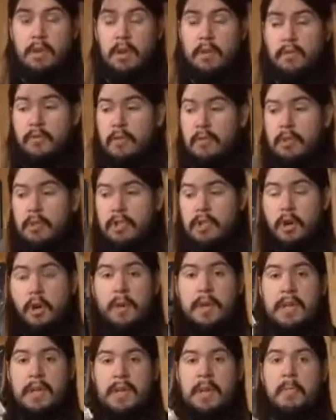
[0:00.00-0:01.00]
For just
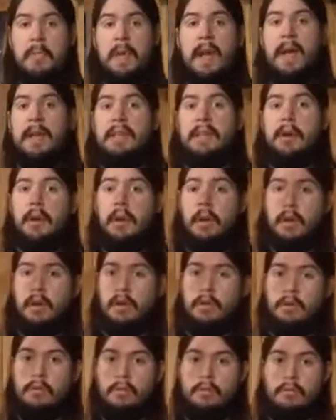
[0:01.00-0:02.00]
going in your backyard,
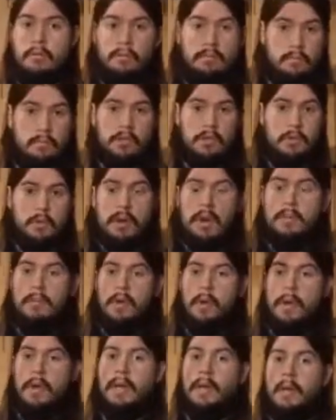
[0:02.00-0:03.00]
which is what I'm
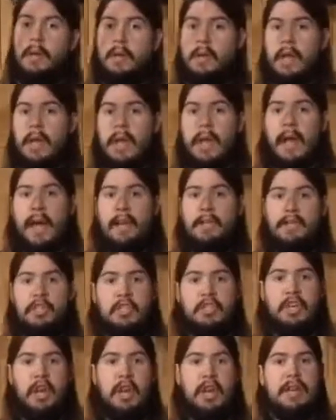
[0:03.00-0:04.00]
doing, and
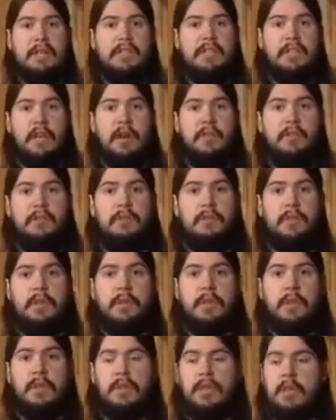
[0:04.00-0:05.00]
just cutting stuff.
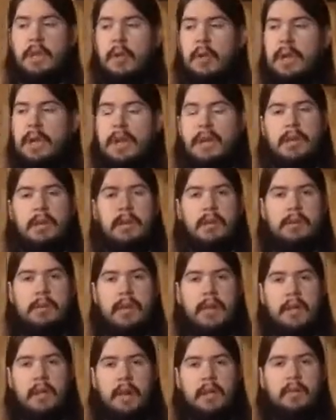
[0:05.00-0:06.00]
You know,
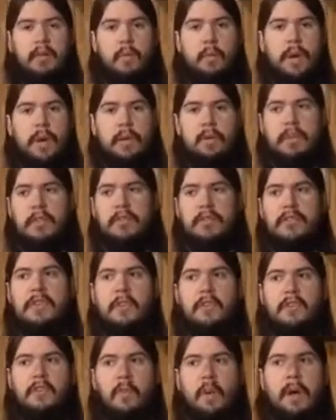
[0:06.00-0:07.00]
it cuts well. It
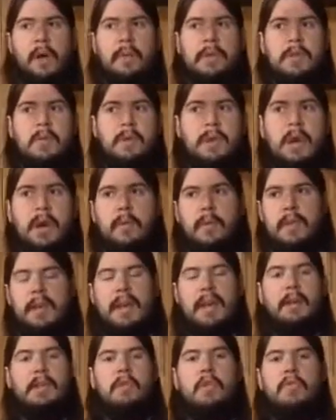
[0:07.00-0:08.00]
feels well when you cut with it,
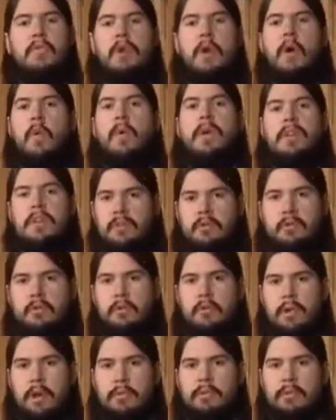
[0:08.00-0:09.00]
and you know when you
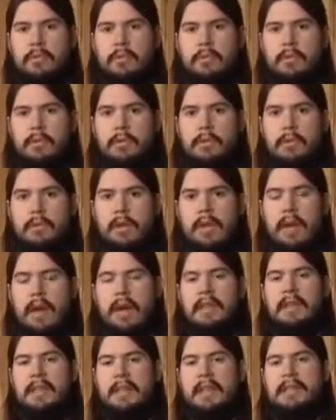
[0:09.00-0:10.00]
screwed up. I
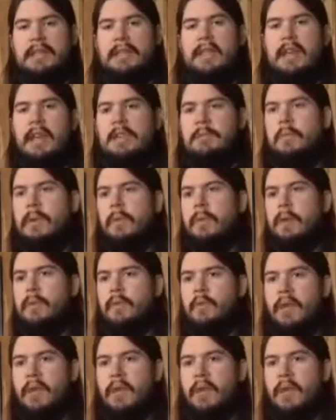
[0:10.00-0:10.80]
think that's the nice part about it.